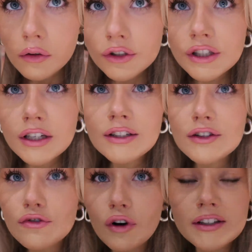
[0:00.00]

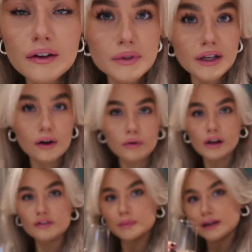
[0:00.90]
Jesus Christ, I have mascara all
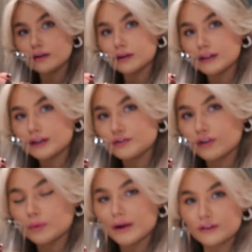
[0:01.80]
over me. I think I was
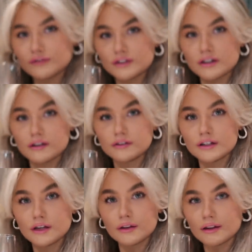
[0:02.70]
far away enough to know
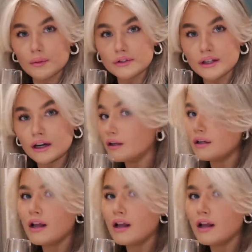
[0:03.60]
that that wasn't there.